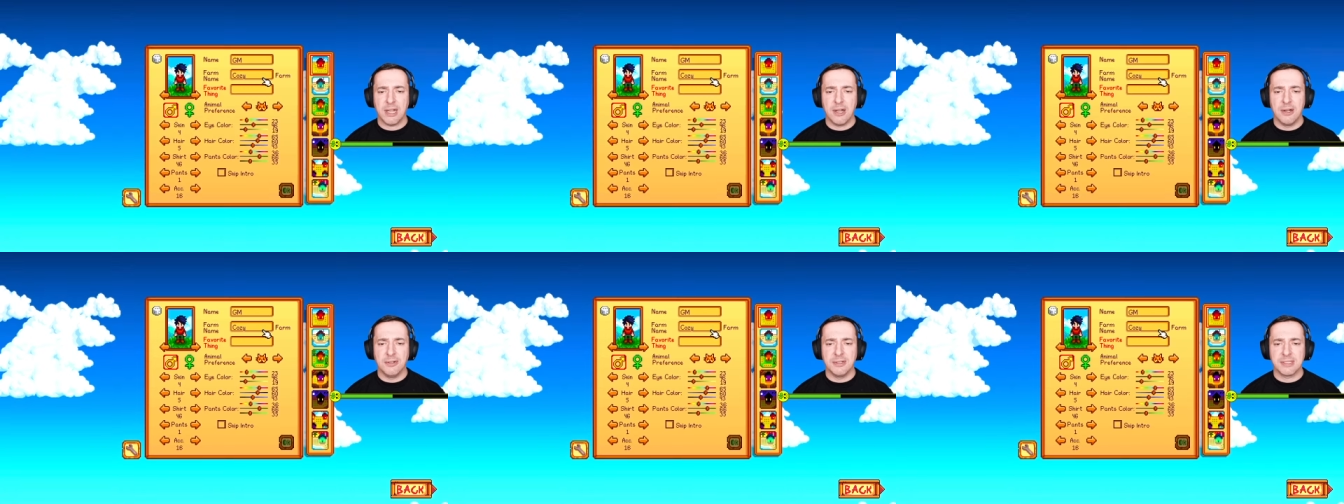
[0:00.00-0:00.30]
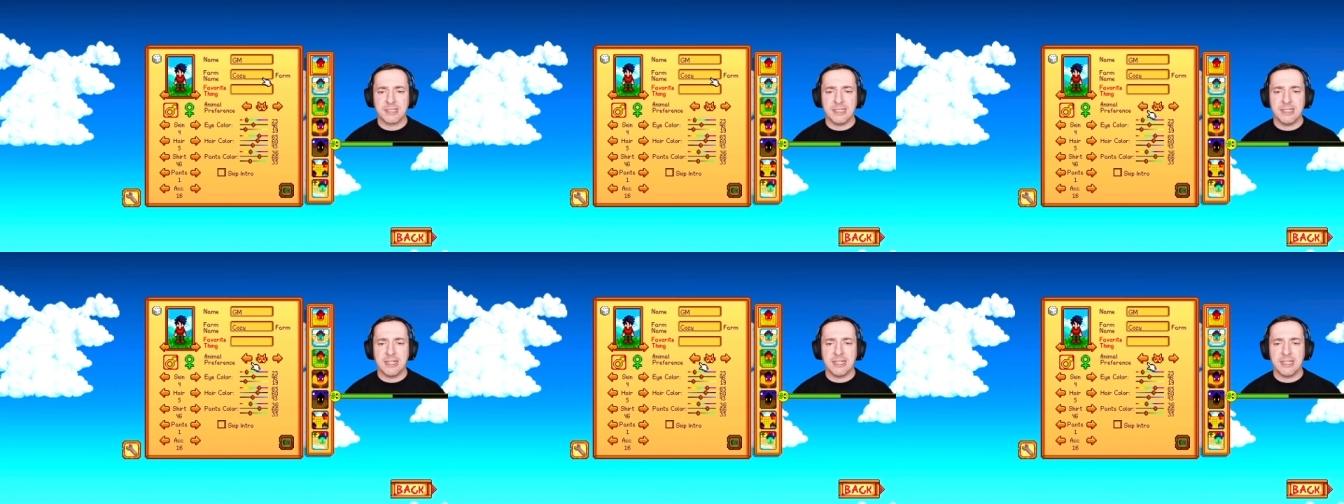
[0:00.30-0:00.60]

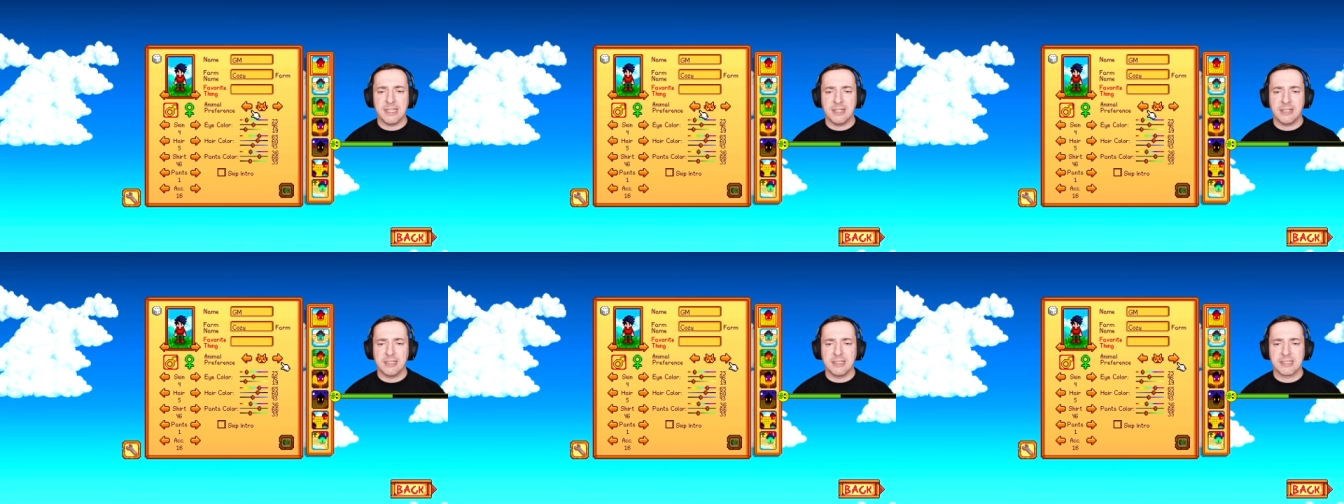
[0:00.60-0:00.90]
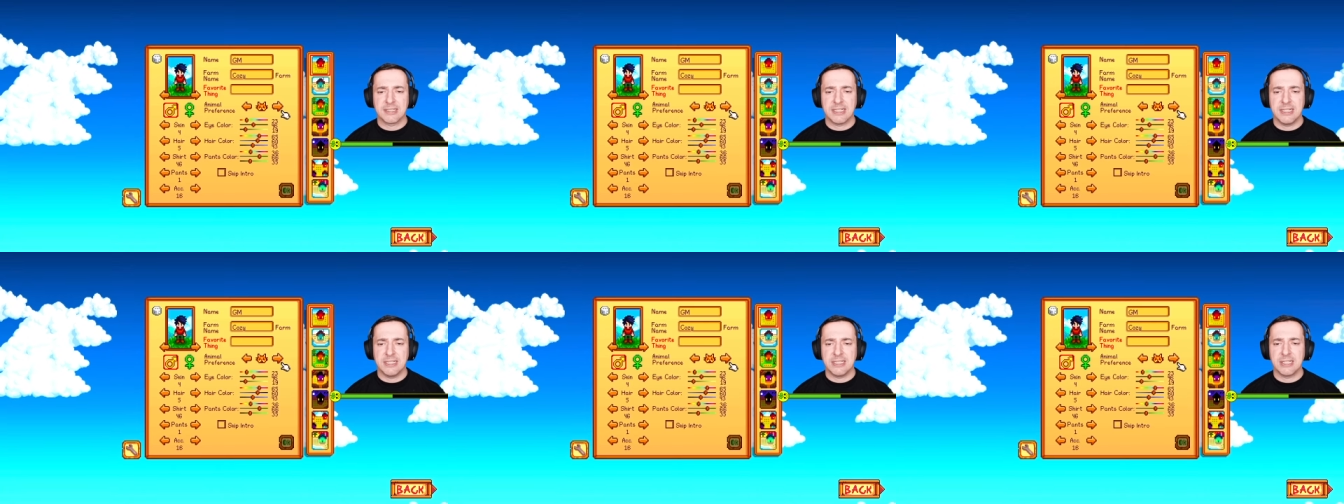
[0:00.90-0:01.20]
cozy and then you
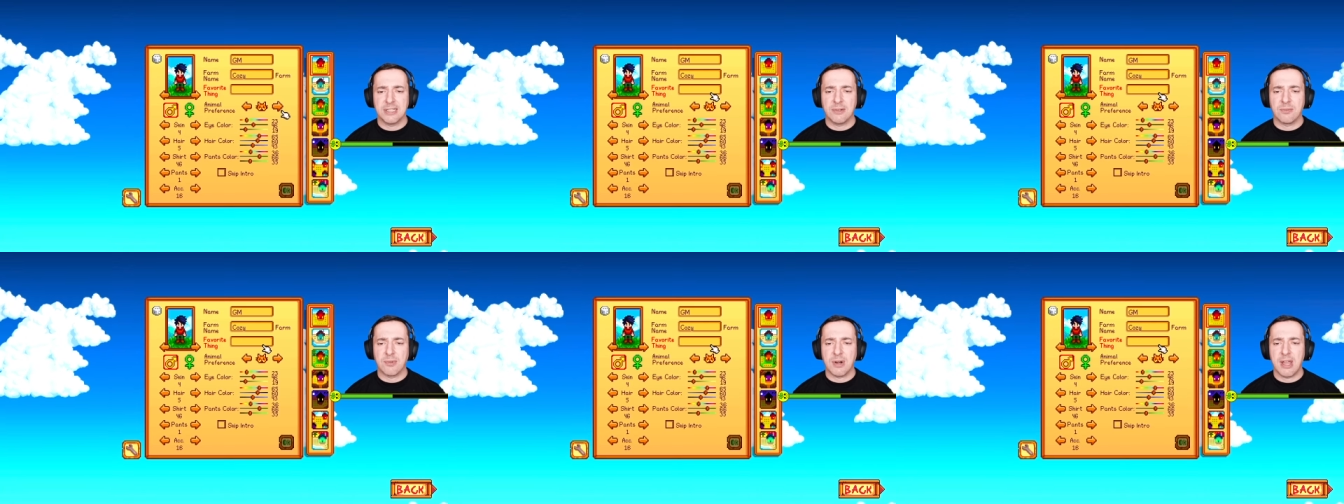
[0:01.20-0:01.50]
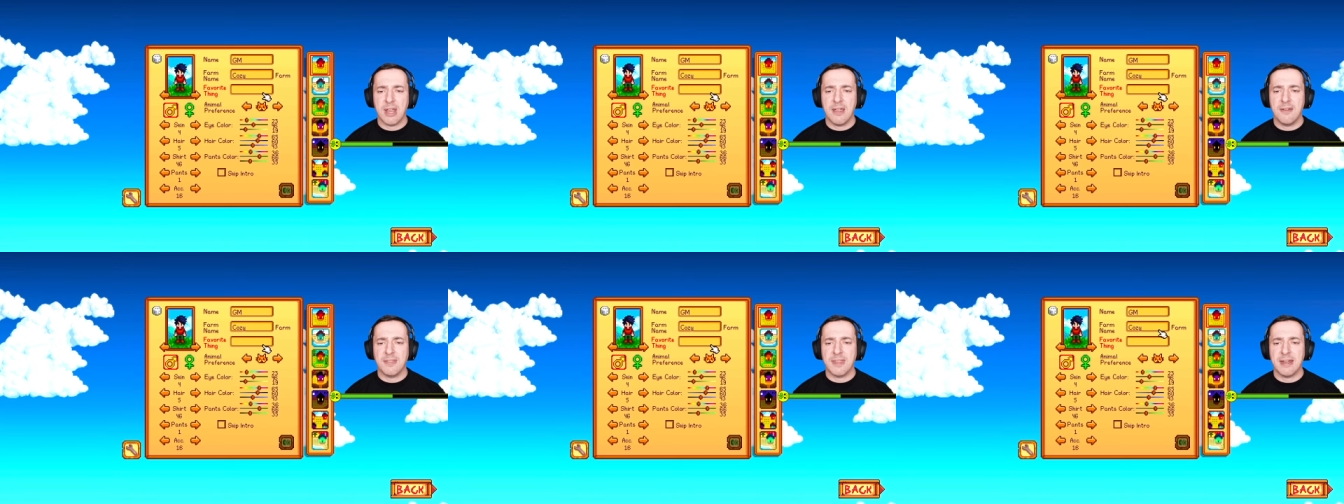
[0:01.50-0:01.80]
can see to the
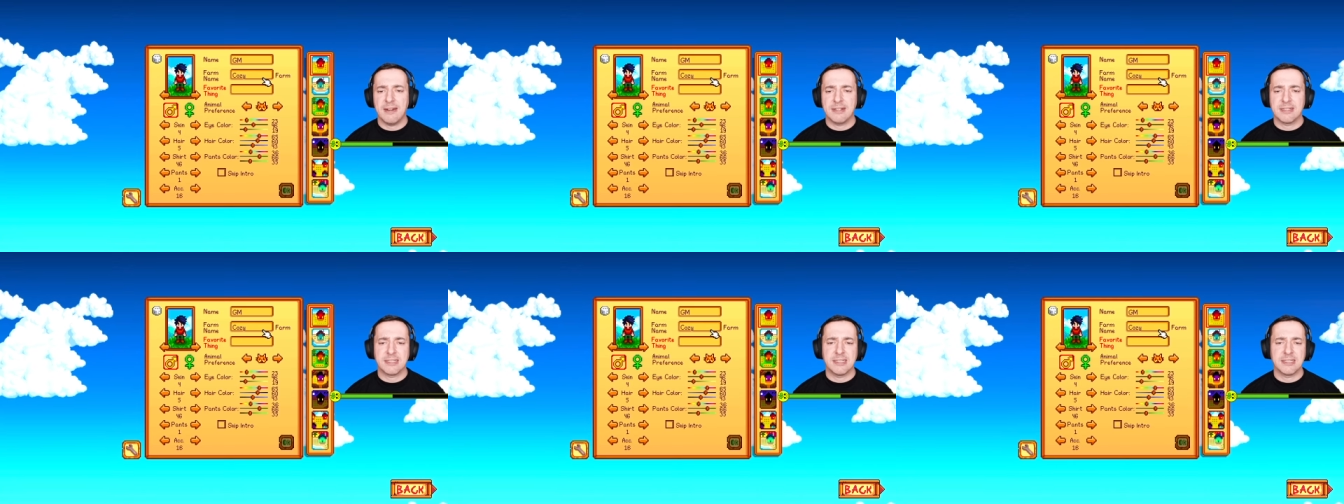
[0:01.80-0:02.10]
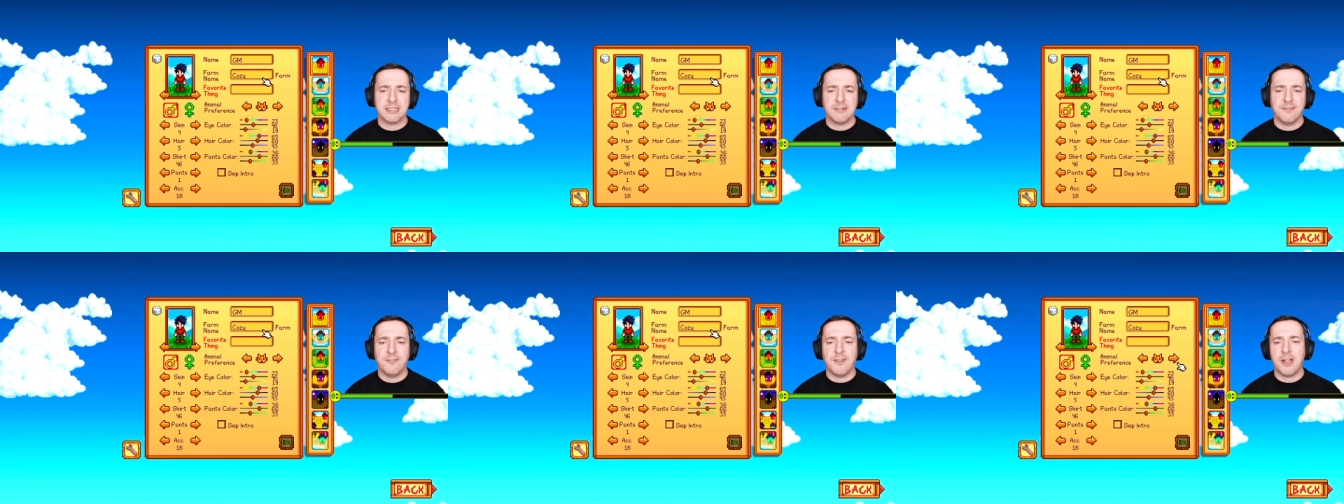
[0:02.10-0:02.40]
right of there it
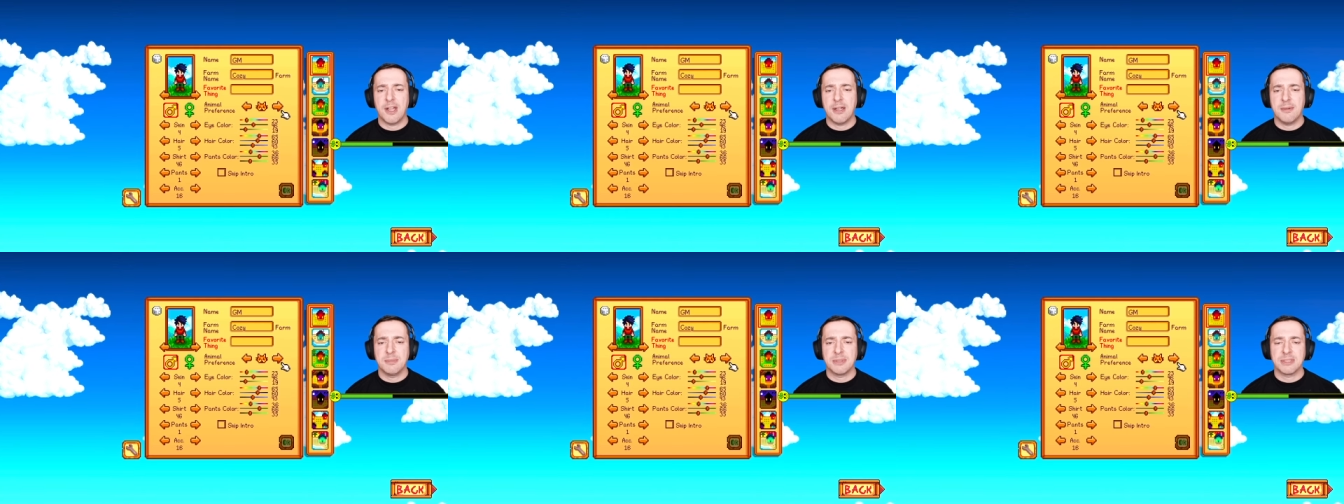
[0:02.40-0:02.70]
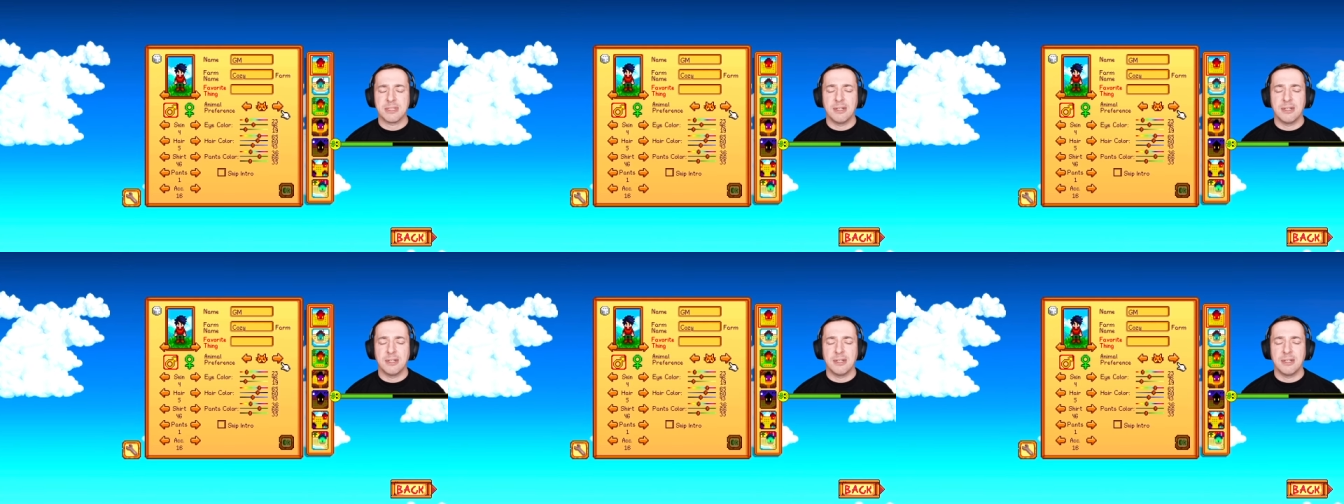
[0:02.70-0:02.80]
says farm.